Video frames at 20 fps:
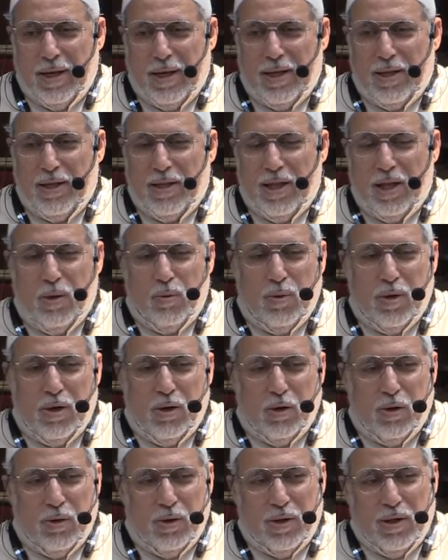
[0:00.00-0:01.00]
and they
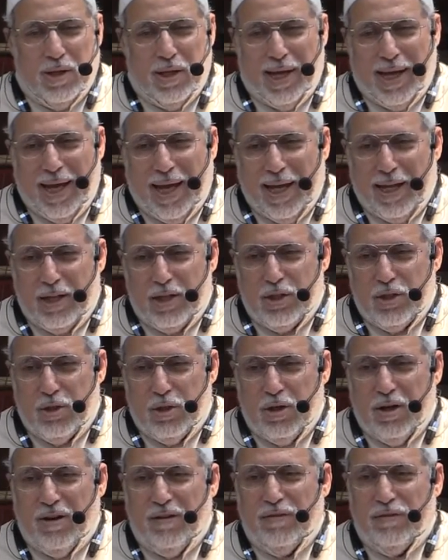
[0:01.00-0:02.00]
were on the edge
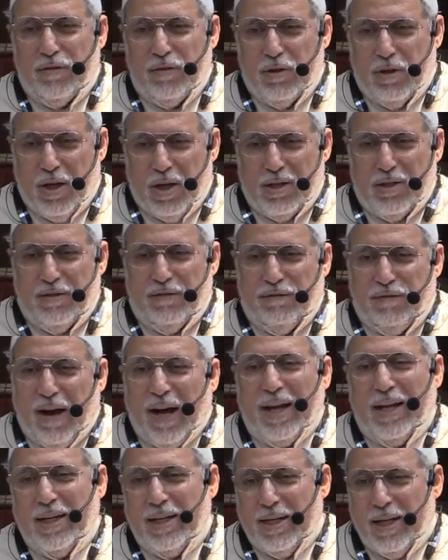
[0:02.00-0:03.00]
of not
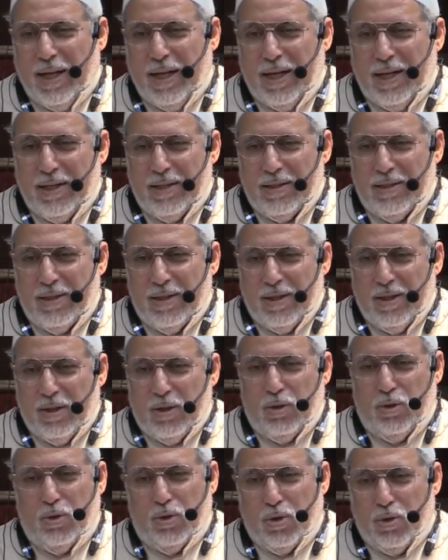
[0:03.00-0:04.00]
finding it
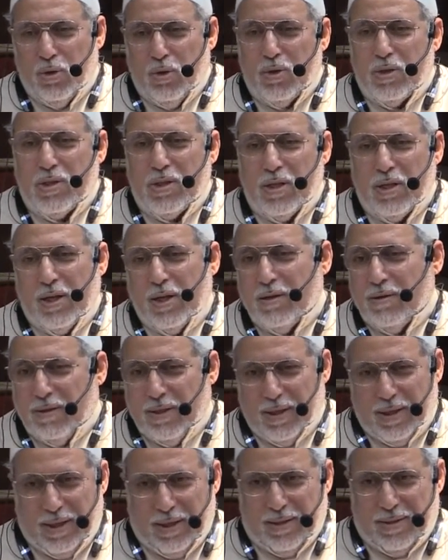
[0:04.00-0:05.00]
or not
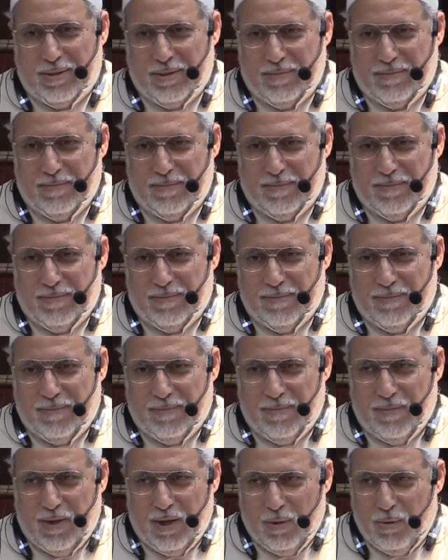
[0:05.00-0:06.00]
slaughtering it.
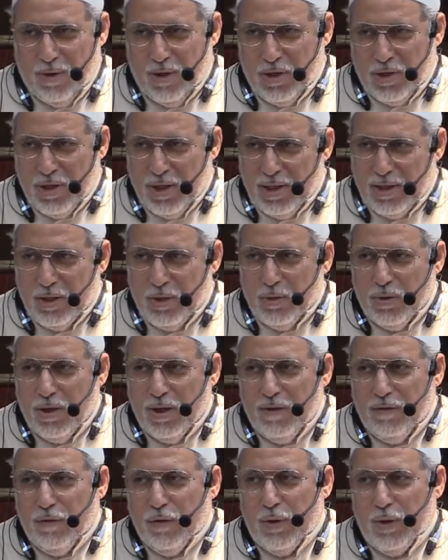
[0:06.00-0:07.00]
They were just
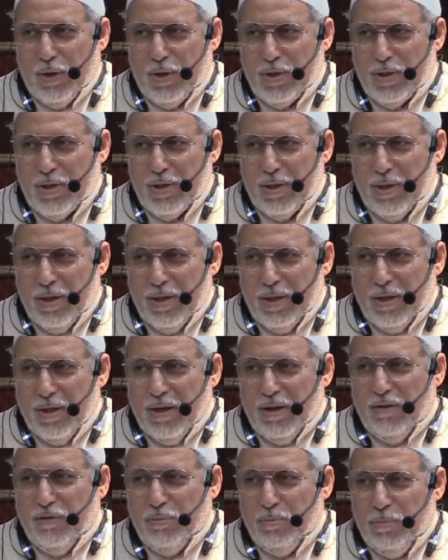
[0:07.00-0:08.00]
on the verge
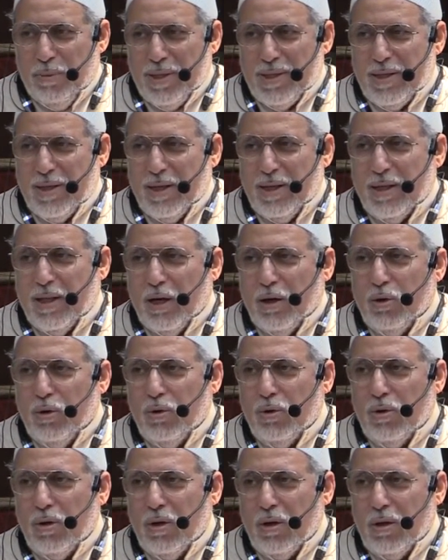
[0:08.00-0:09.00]
of missing the
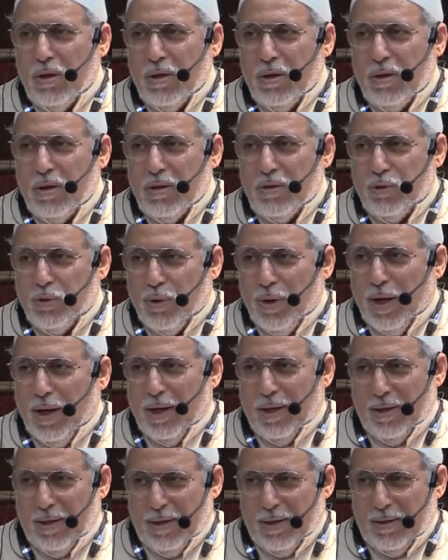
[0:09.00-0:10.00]
whole
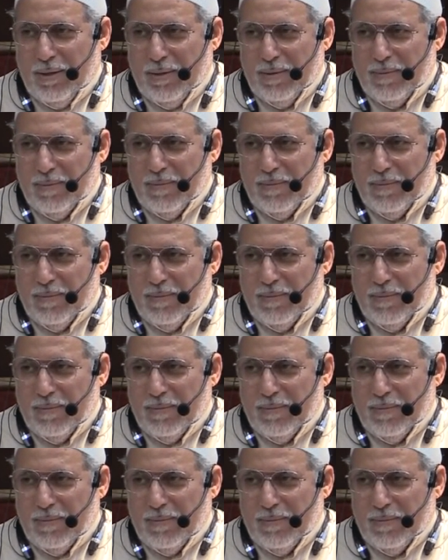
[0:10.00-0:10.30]
train.